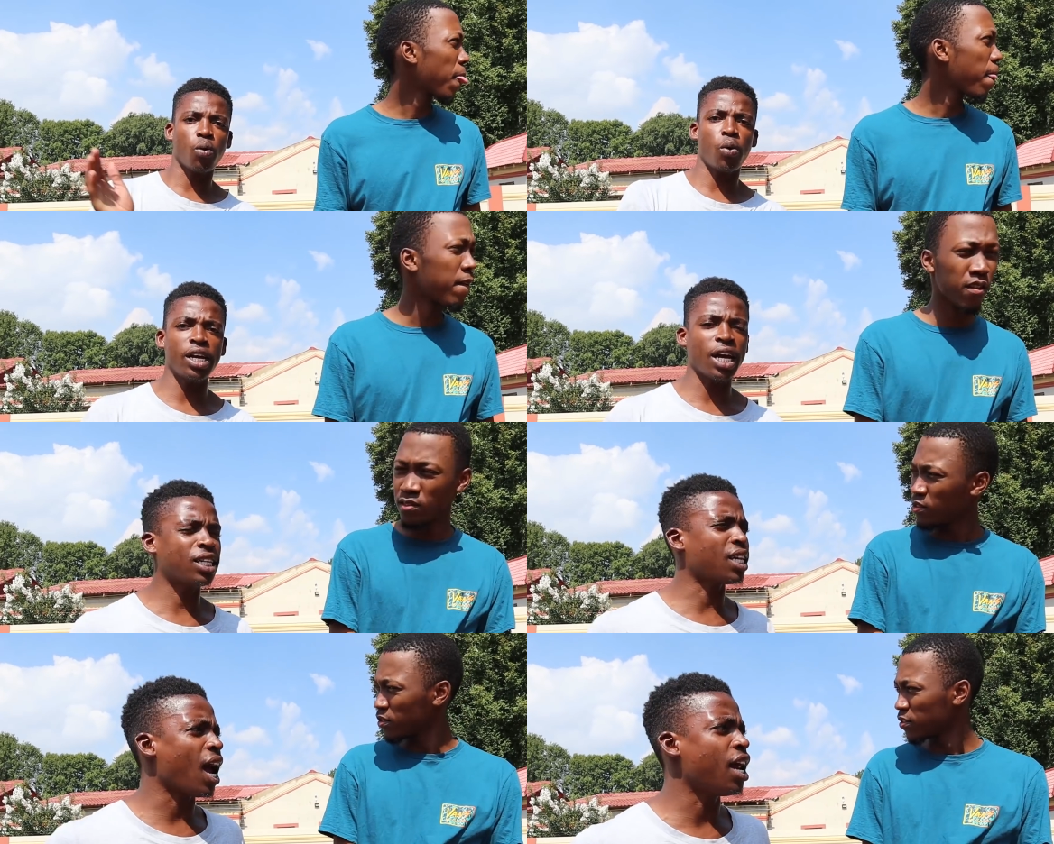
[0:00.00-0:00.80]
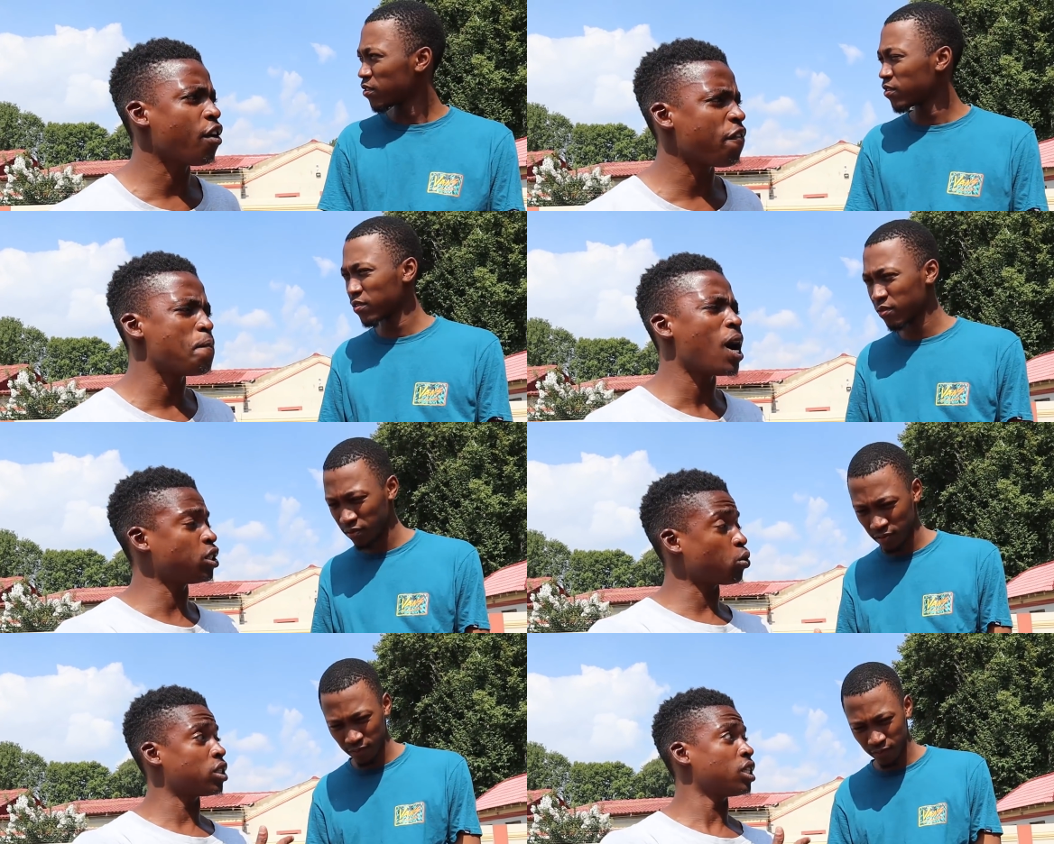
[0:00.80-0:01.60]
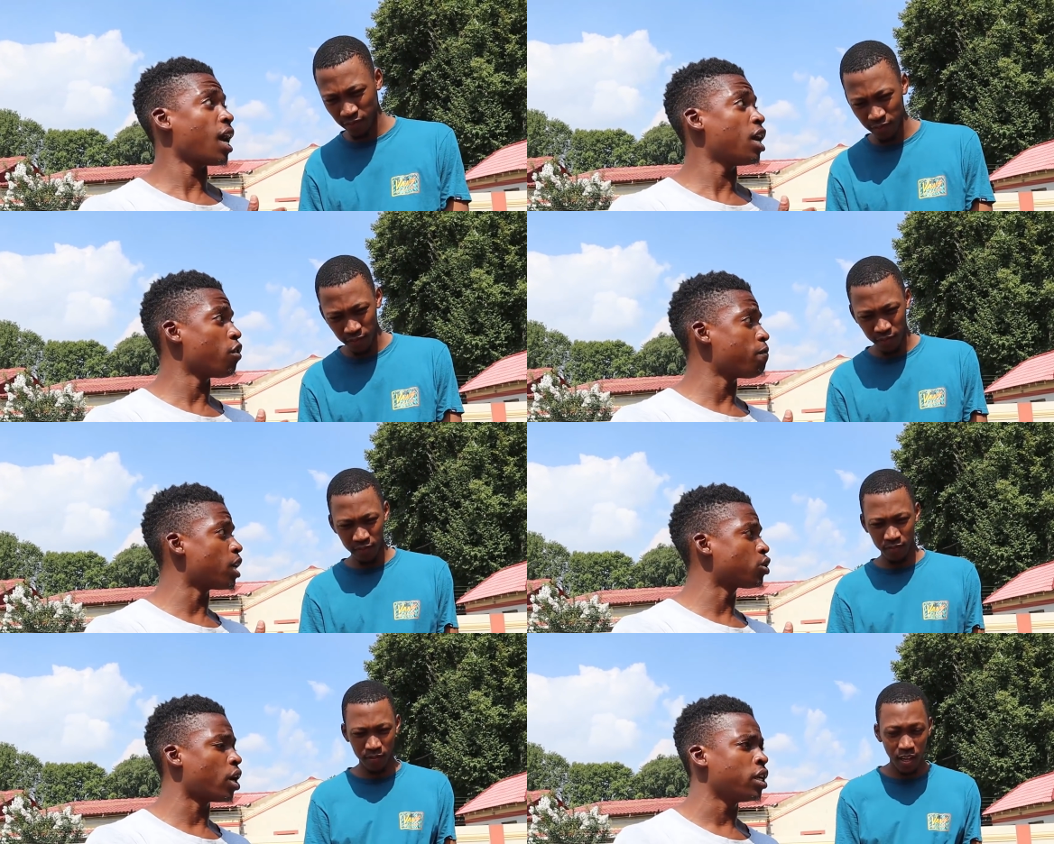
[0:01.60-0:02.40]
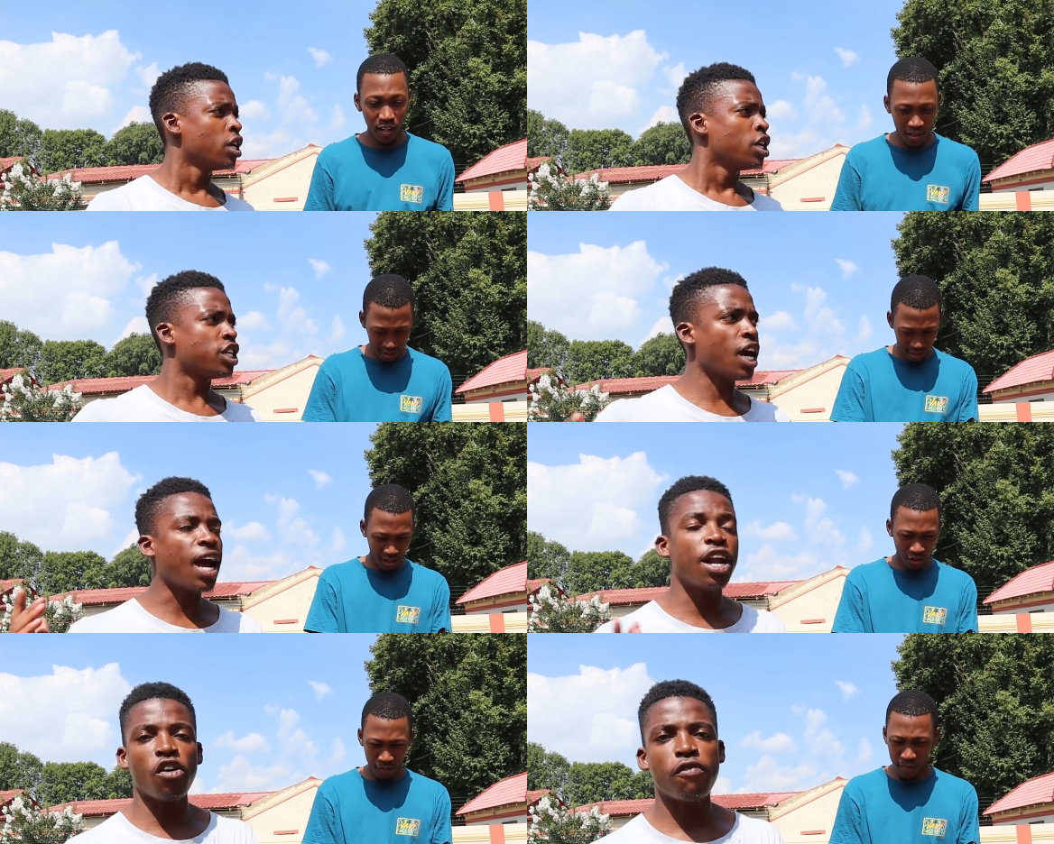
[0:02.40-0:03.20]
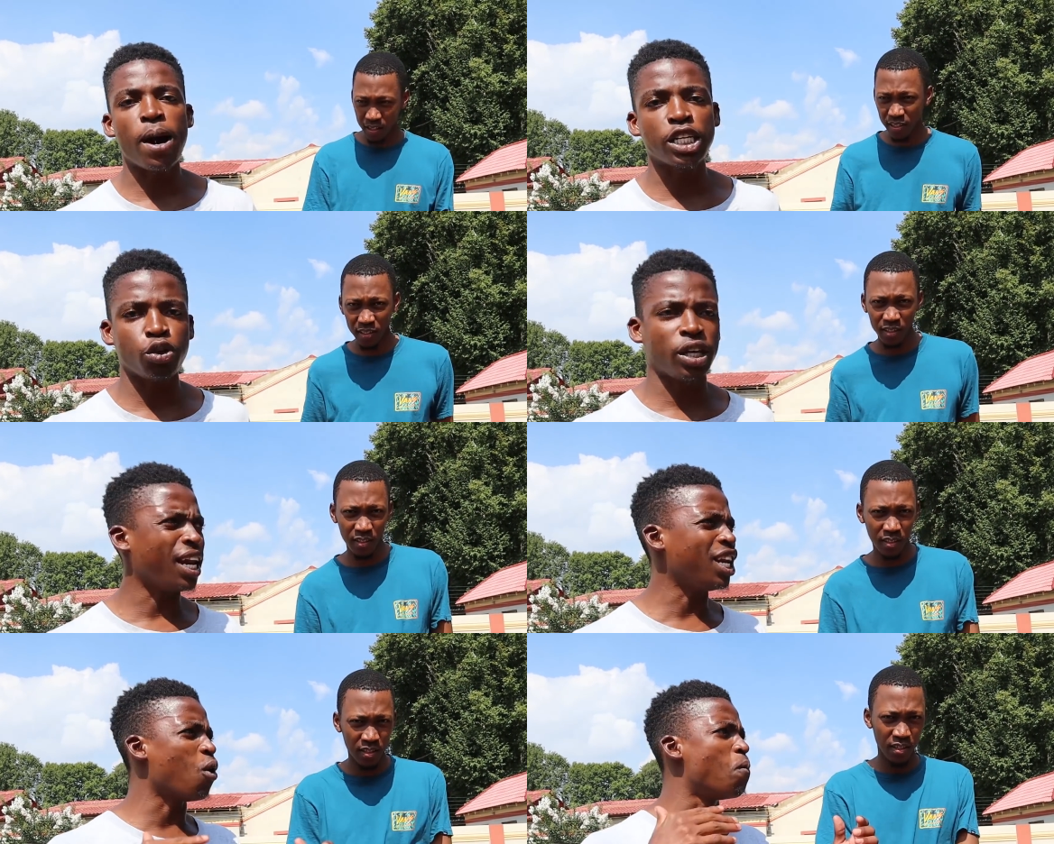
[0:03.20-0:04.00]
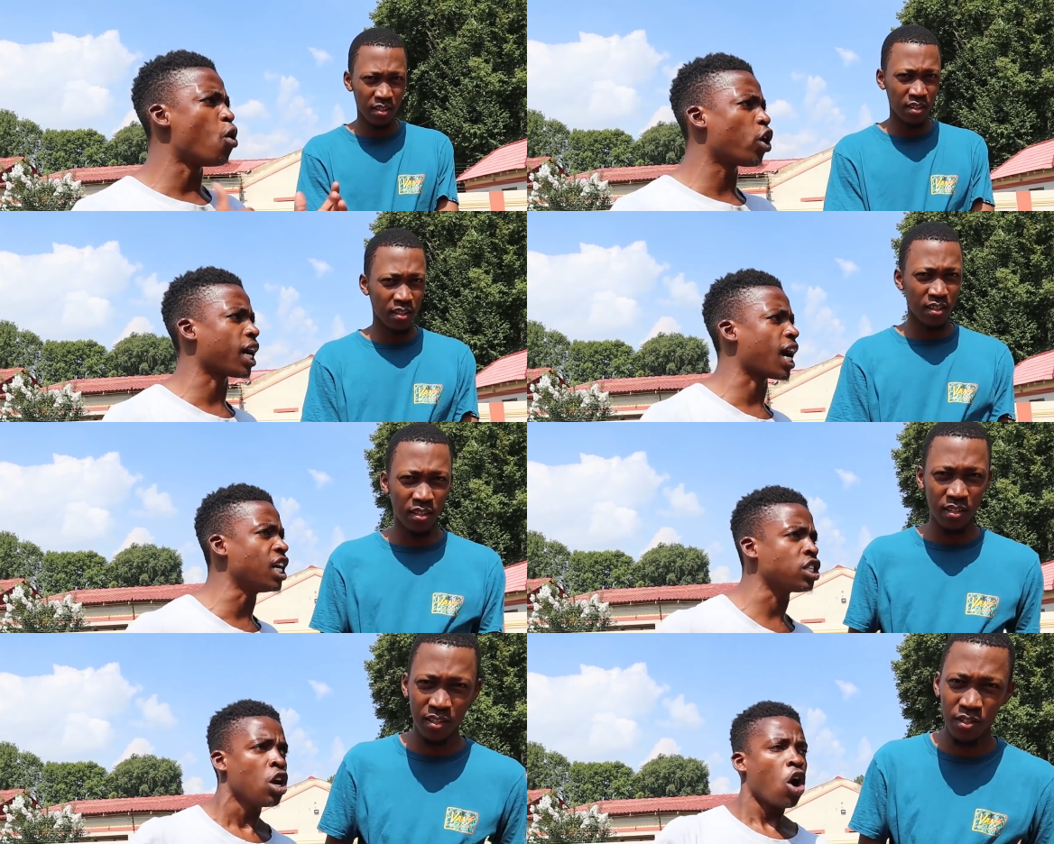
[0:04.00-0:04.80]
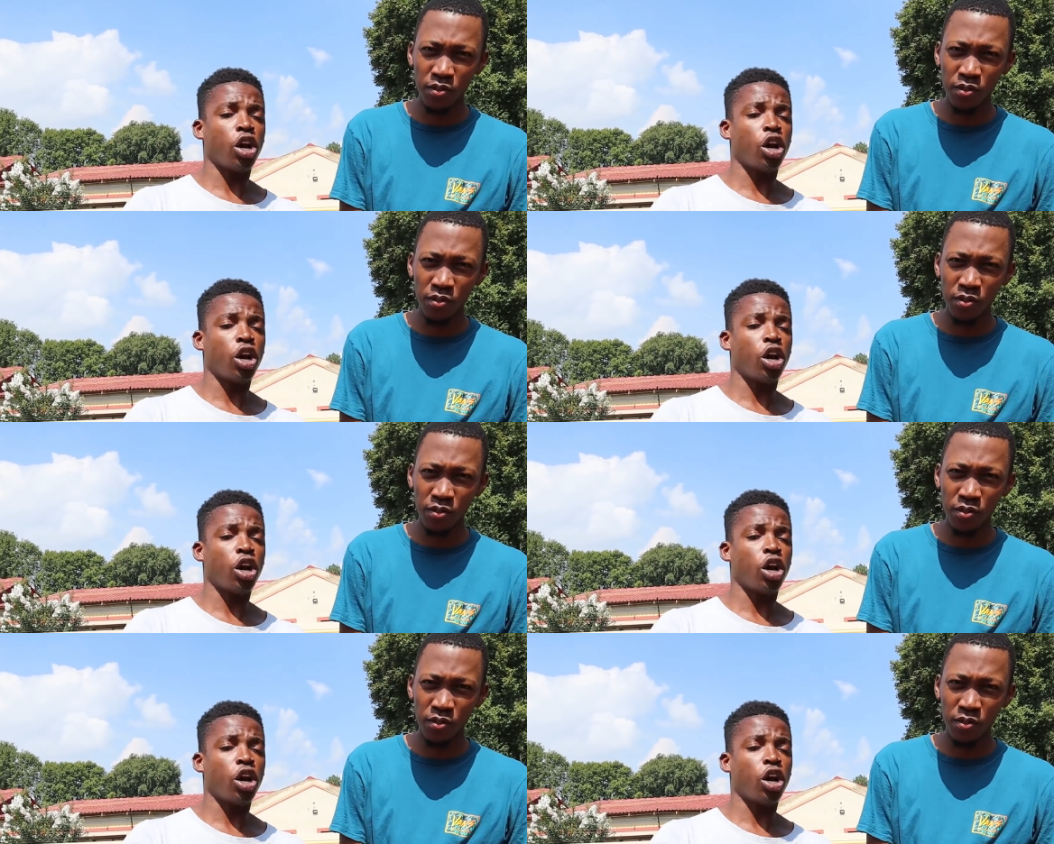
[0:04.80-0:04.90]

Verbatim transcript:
Speaker 1: man. You're winning at the end of March. Was it the end of March, right? Yeah, end of March. You're getting your mola, guys.